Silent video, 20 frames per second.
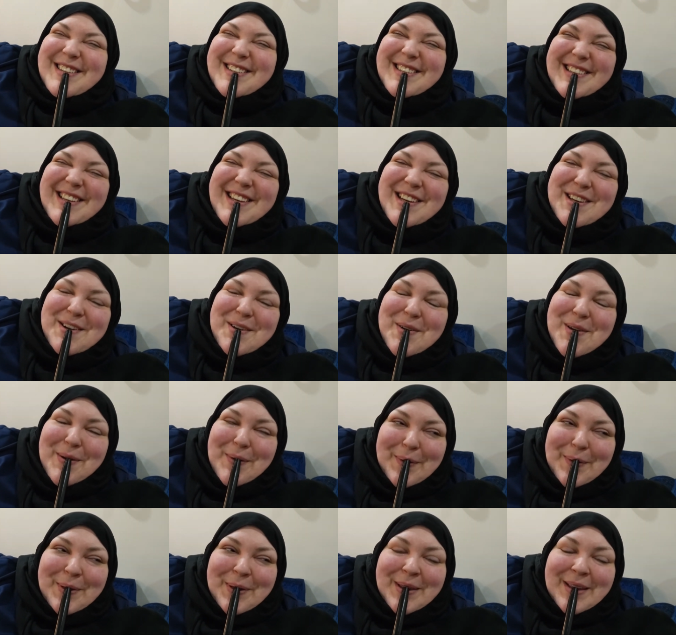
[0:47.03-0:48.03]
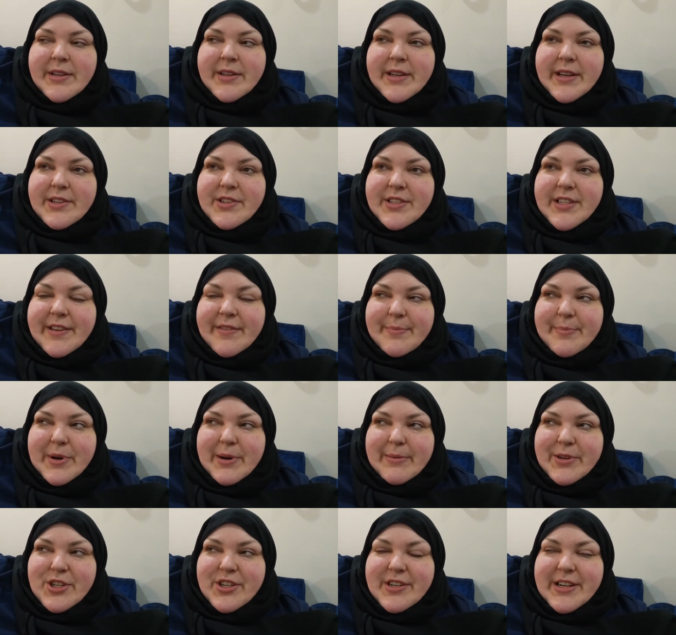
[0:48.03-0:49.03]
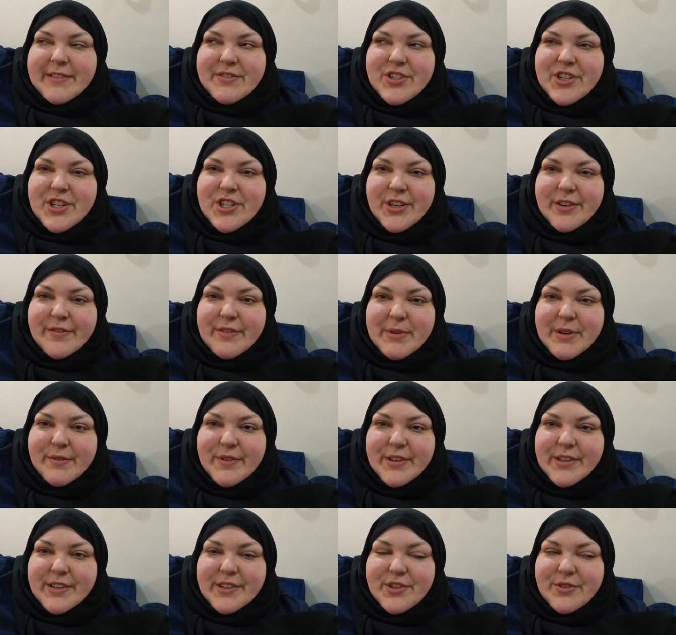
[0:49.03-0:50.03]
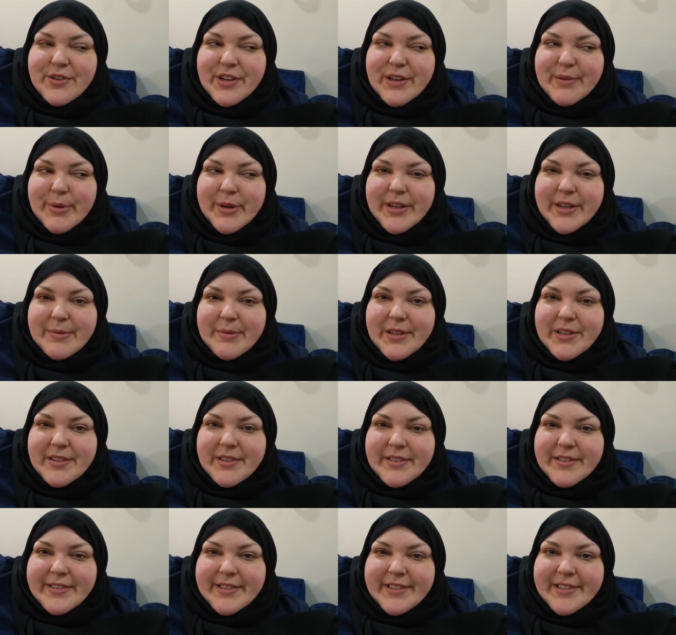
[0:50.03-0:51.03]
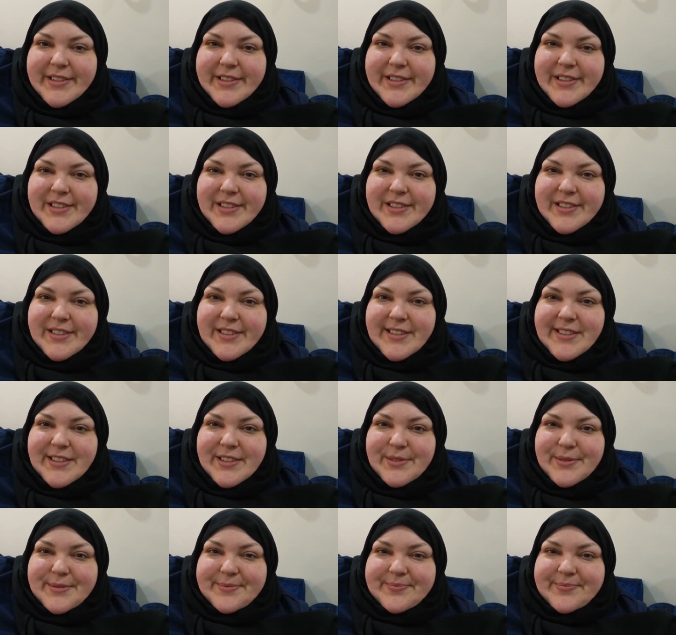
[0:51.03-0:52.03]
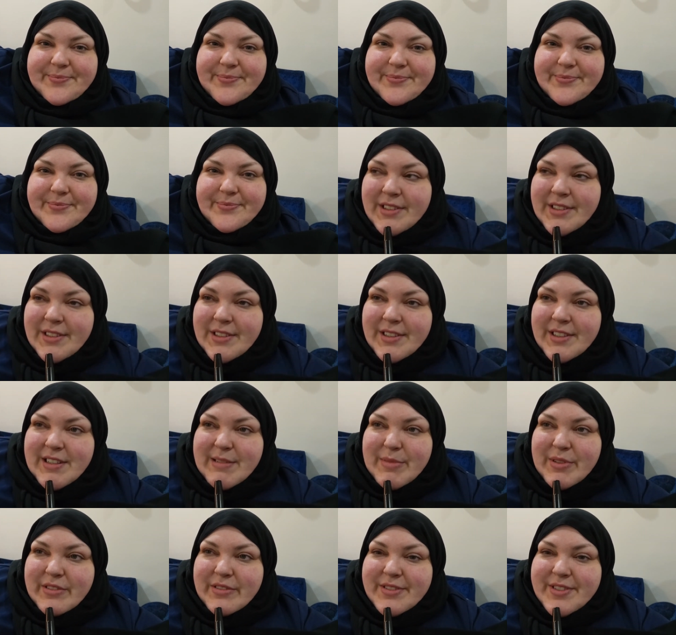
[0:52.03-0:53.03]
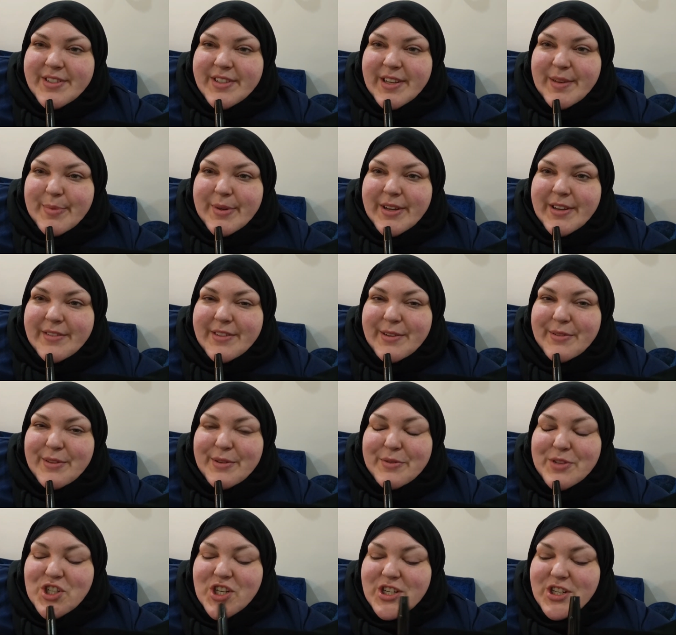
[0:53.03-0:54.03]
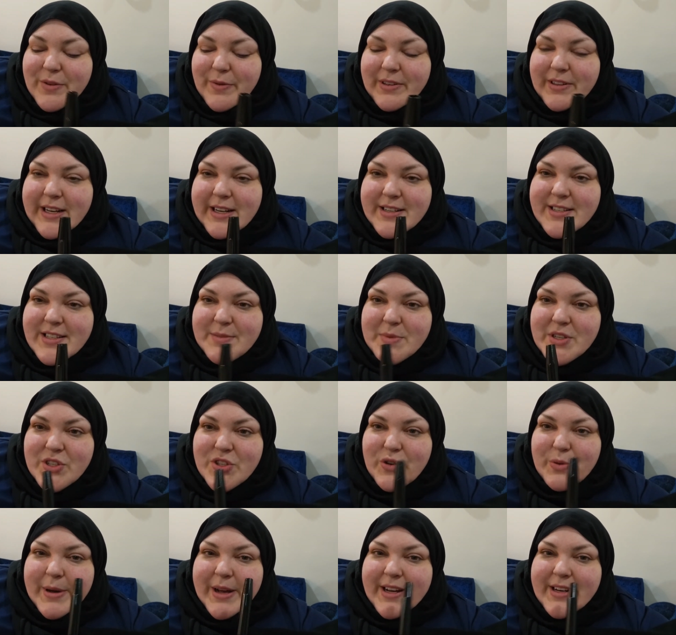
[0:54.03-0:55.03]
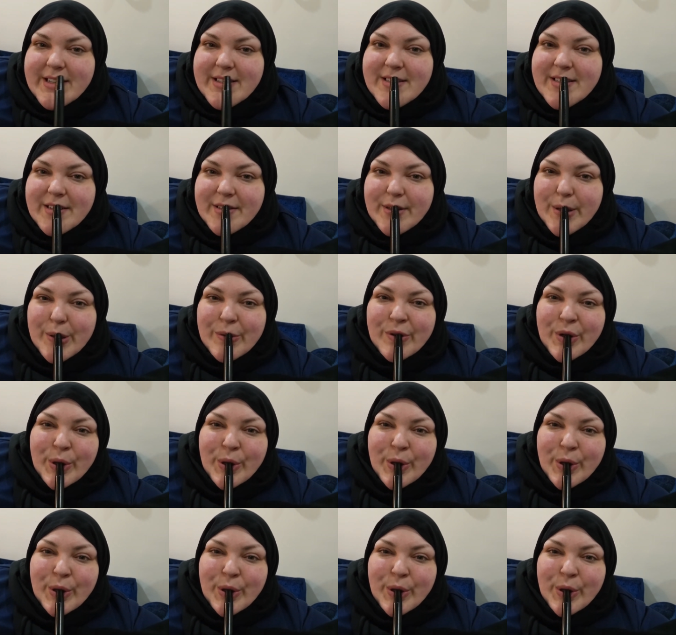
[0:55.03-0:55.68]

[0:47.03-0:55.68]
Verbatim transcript: I don't know. Yeah, I just probably shouldn't have shisha if I'm not feeling too good, but I mean, you know. I'm a little sleepy. The, the shisha relaxes me so bad instantly.